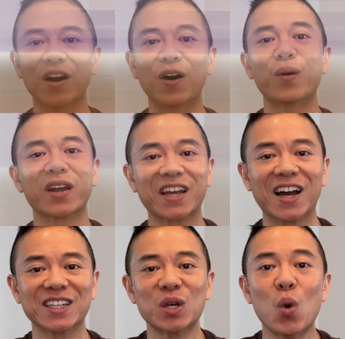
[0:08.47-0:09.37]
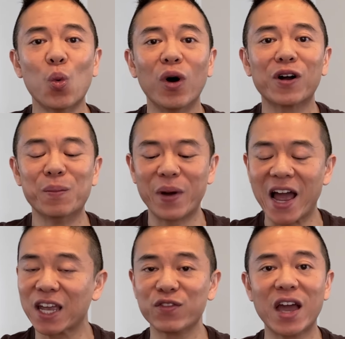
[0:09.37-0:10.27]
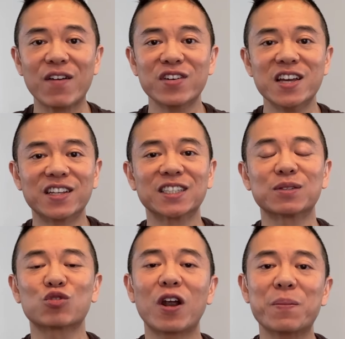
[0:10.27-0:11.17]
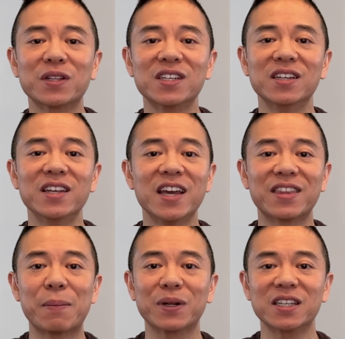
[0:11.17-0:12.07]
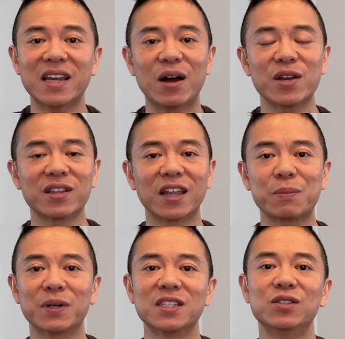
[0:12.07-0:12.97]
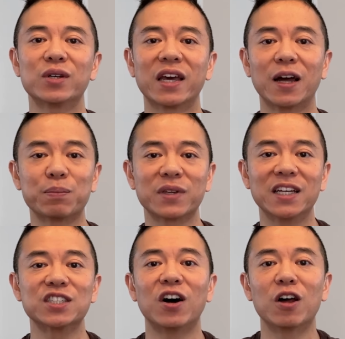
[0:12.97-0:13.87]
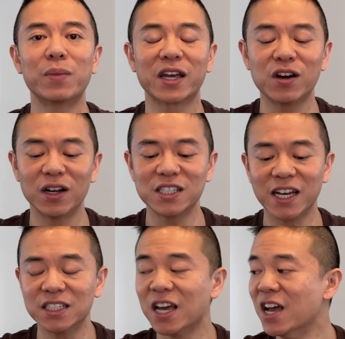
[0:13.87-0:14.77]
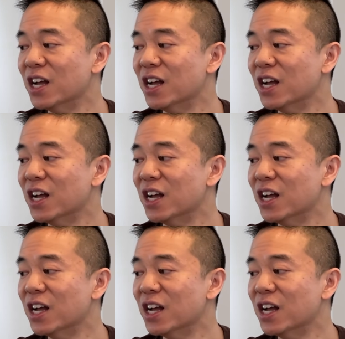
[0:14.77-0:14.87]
Alright guys, welcome back. If you haven't hit the subscribe button, hit that button now, hit the like button to get updates on my content.